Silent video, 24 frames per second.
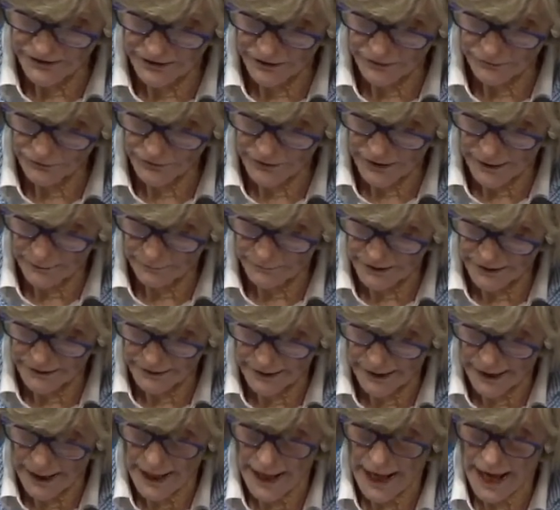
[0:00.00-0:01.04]
their
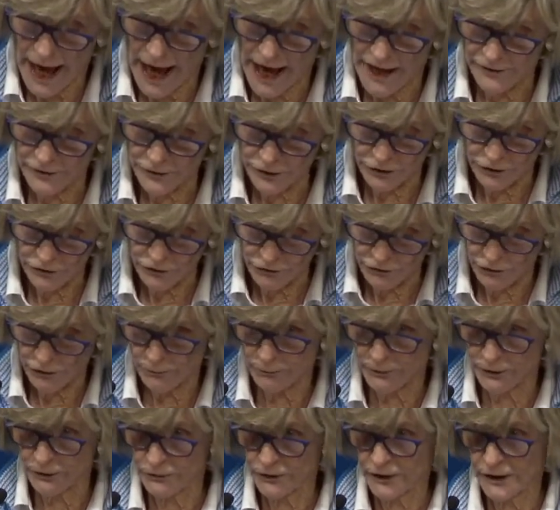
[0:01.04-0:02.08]
family and to
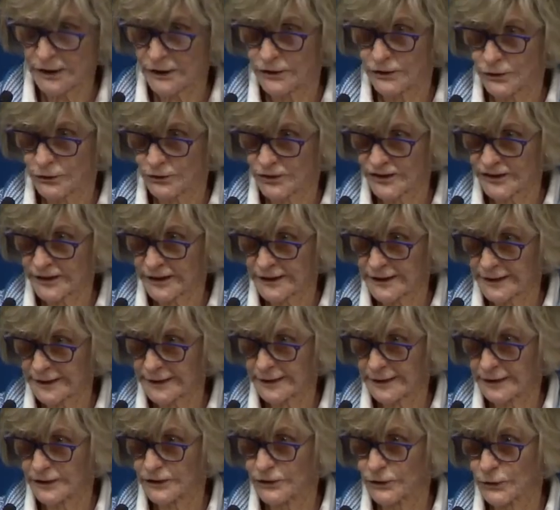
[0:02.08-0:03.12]
contribute to its
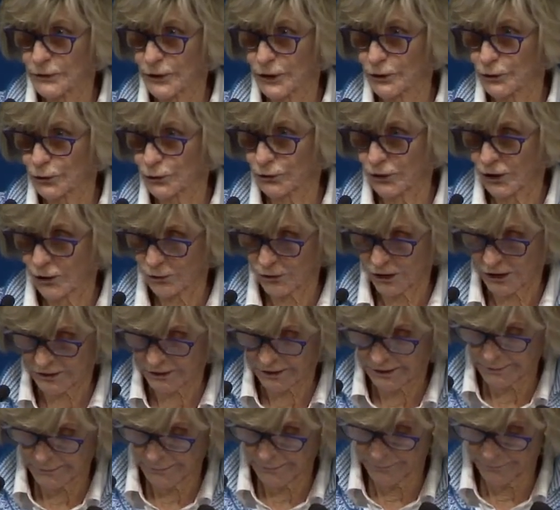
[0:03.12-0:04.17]
continued growth.
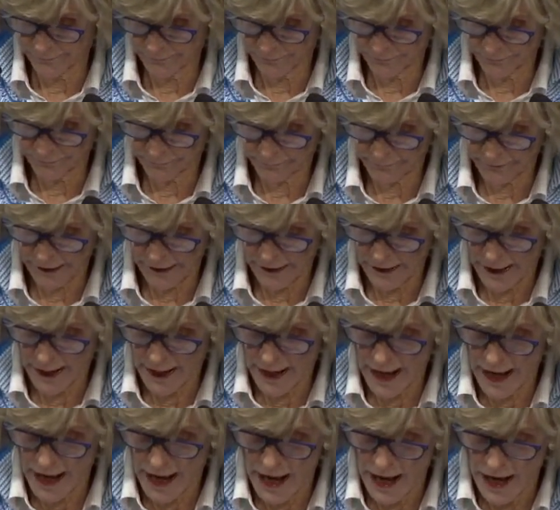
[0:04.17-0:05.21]

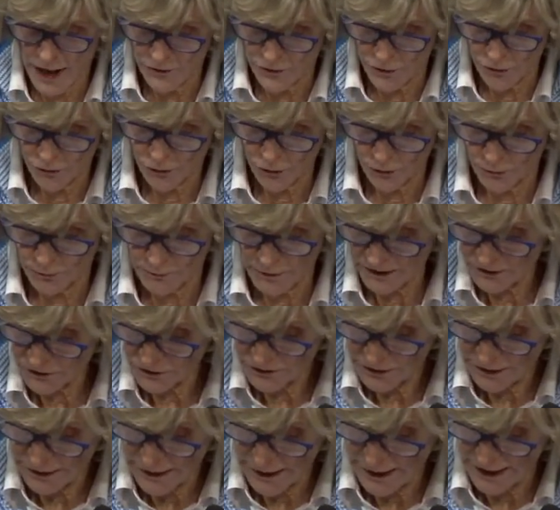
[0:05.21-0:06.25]
To whom
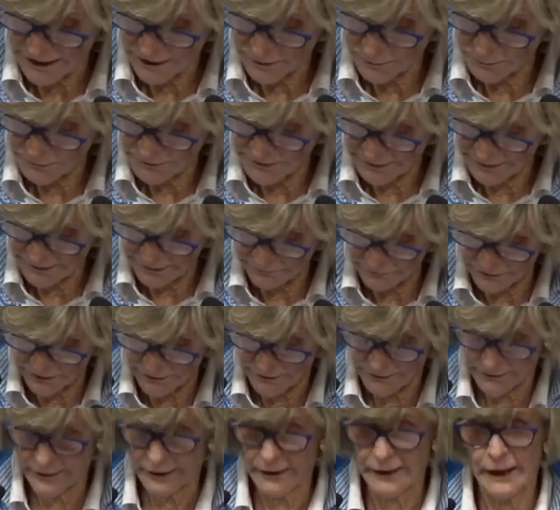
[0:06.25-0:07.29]
much has been
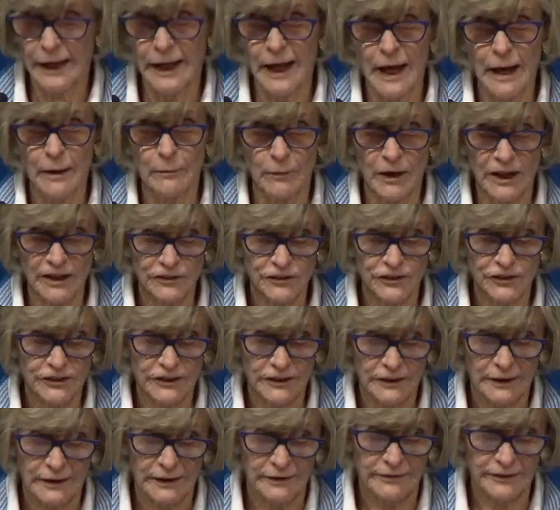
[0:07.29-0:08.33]
given, much
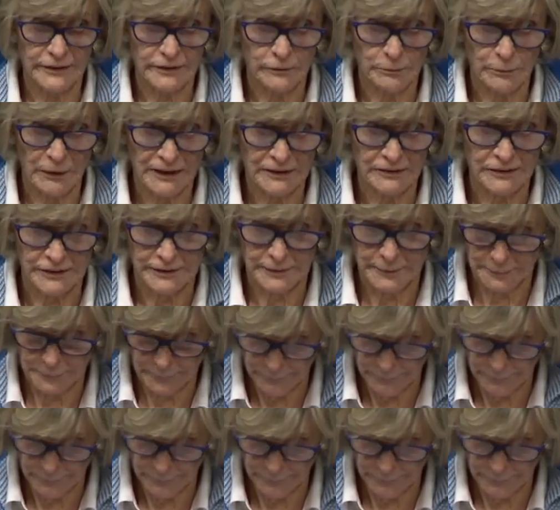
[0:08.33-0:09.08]
is expected.